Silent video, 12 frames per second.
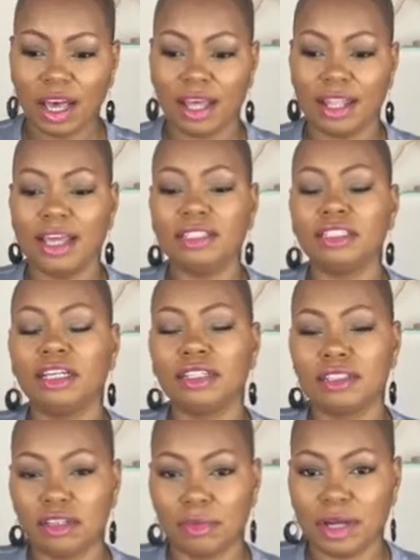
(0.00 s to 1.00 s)
I like to
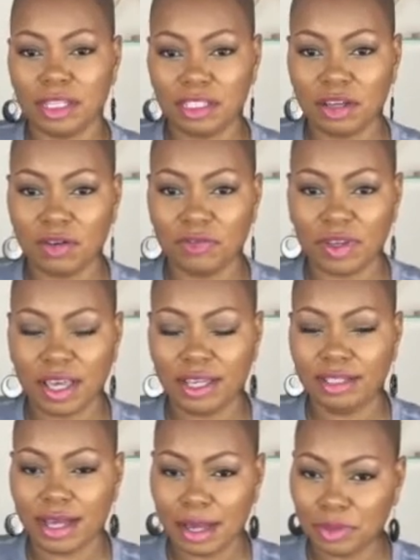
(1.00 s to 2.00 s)
consider myself
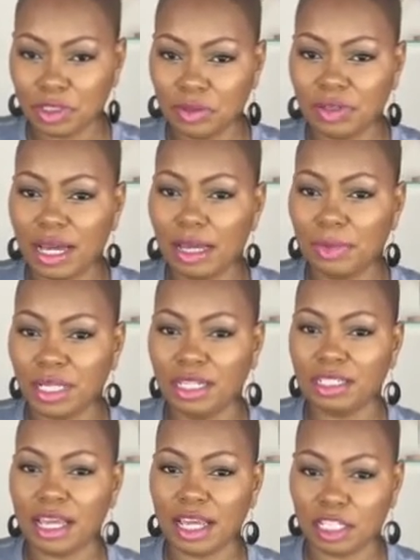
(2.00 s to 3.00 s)
a type 2
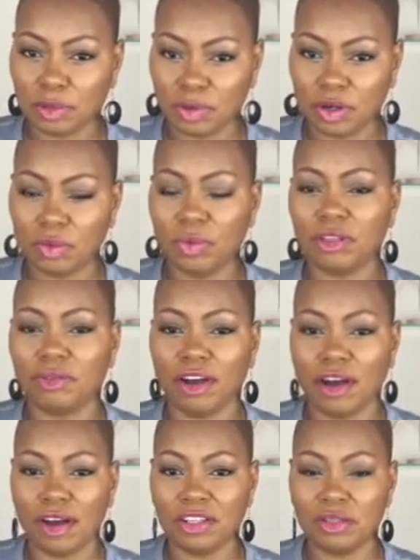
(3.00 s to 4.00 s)
diabetes expert with
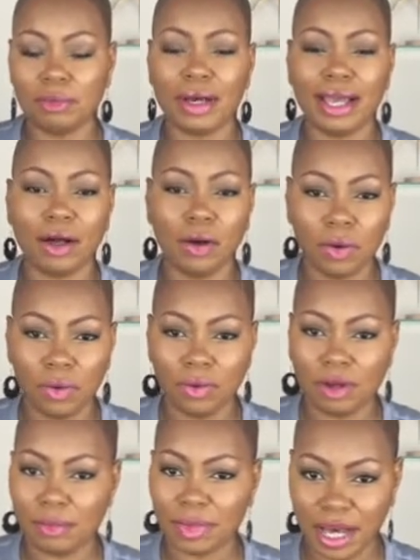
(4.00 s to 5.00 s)
regard to my
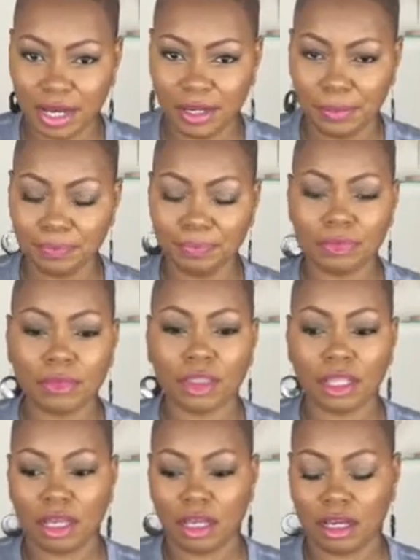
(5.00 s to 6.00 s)
own body.
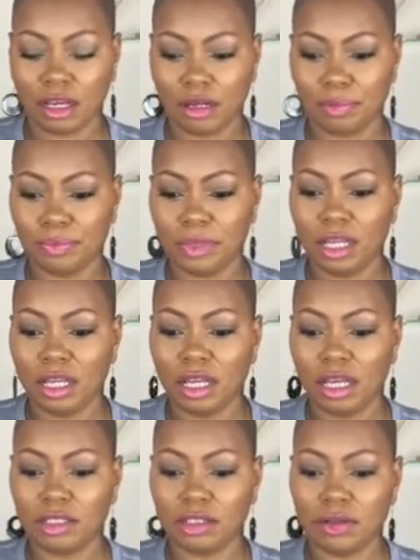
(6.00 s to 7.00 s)
And
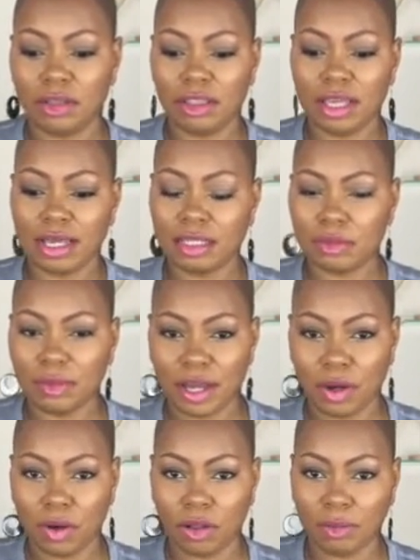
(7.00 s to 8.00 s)
so that's
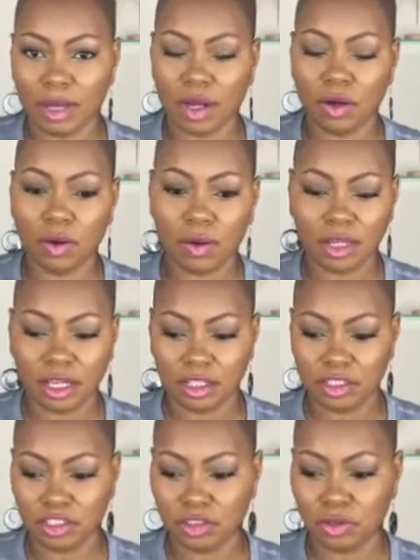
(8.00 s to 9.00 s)
my goal. My goal
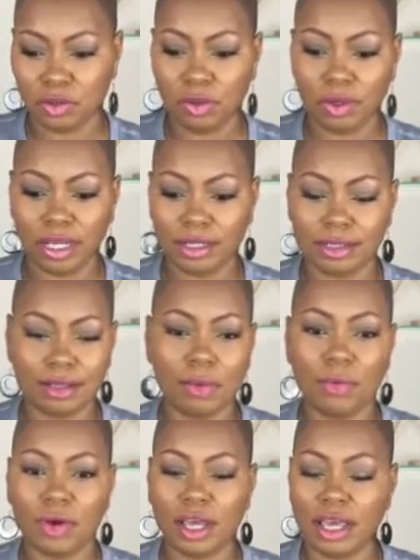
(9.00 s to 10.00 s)
is to in
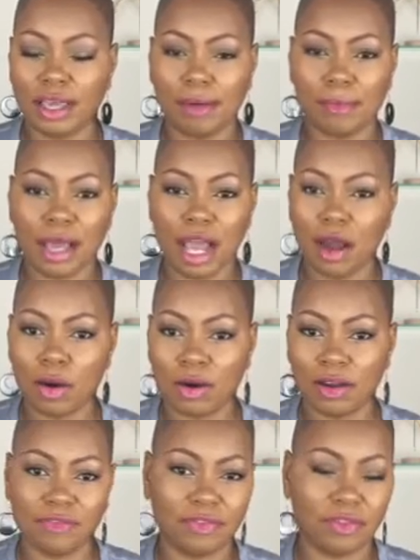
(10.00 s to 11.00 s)
some way
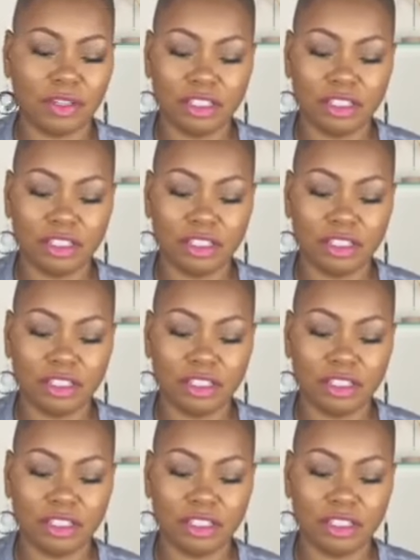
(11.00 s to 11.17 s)
empower,